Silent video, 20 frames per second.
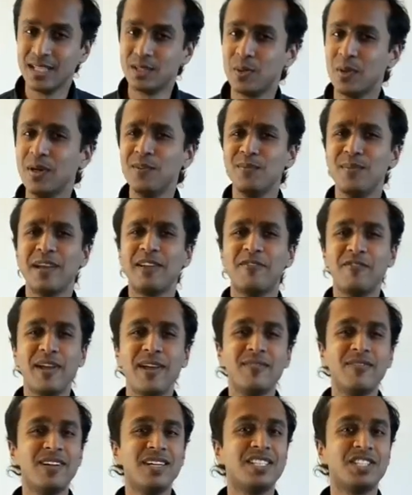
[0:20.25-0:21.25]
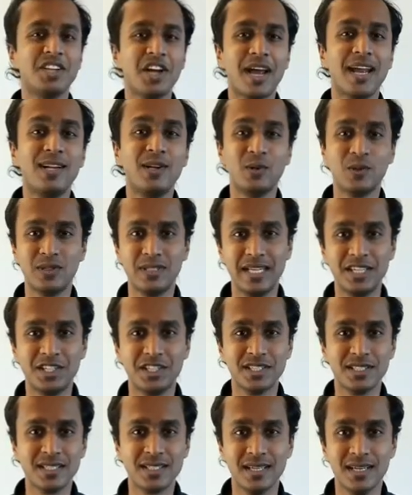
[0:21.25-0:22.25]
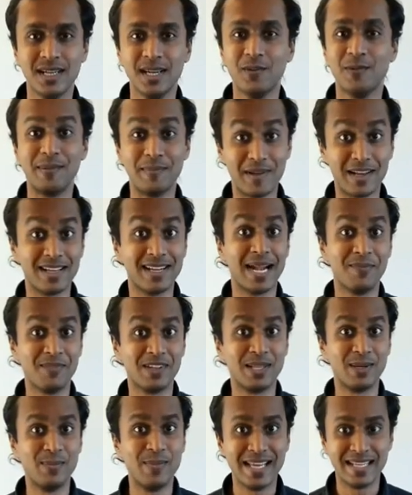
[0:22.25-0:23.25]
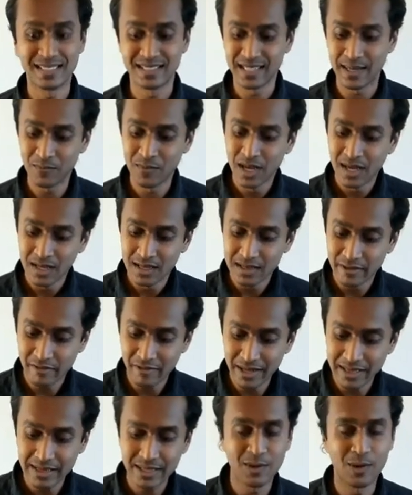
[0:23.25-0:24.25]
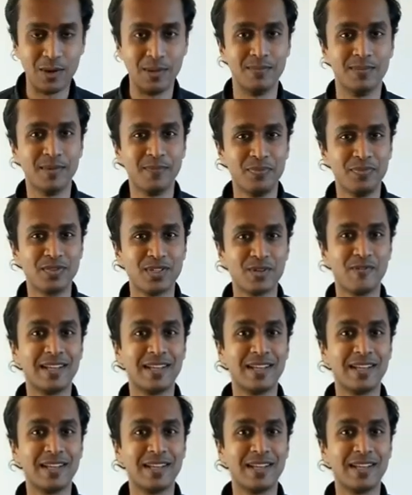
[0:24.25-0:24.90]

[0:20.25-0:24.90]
is one of my favorite childhood dishes when my grandmother makes them, the vetta korangal.